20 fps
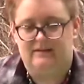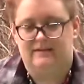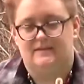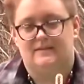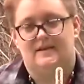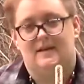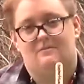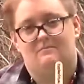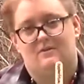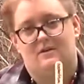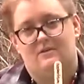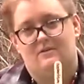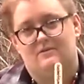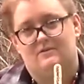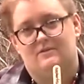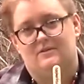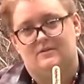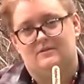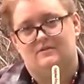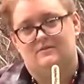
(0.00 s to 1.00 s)
Same
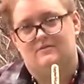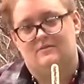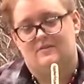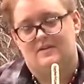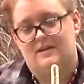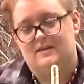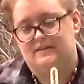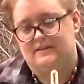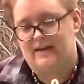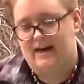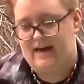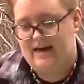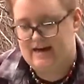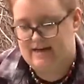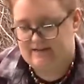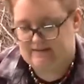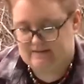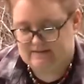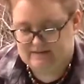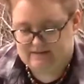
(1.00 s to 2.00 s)
goes for these guys.